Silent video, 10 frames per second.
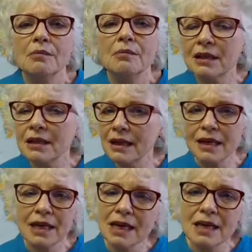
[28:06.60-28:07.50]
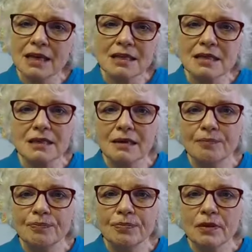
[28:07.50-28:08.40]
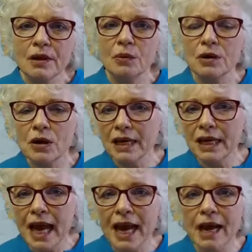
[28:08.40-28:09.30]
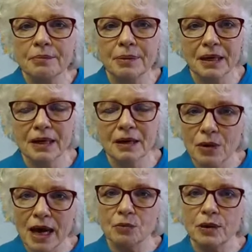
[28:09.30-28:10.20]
But the thing is, it would only happen, right?